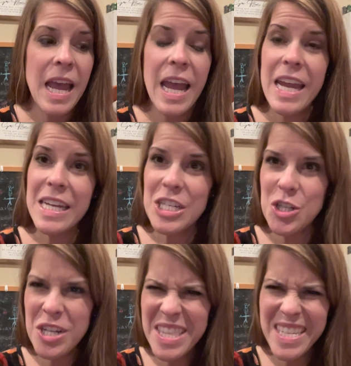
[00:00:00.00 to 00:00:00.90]
And
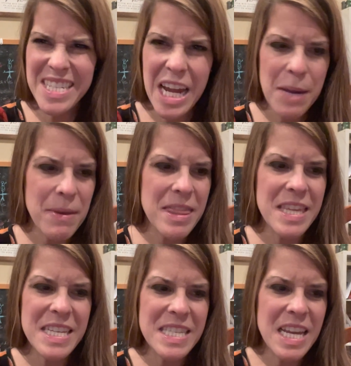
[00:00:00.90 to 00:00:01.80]
during this time,
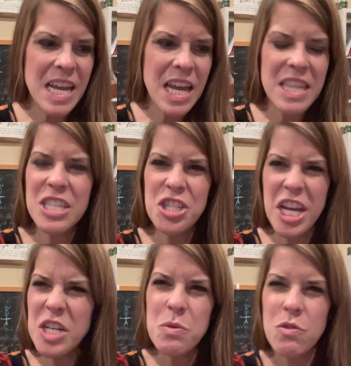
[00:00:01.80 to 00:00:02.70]
this
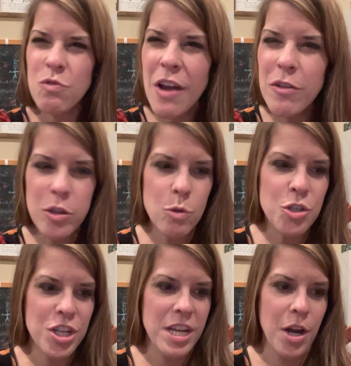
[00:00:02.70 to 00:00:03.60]
change was
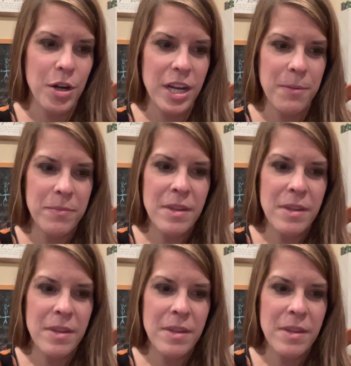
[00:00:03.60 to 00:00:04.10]
revolutionary.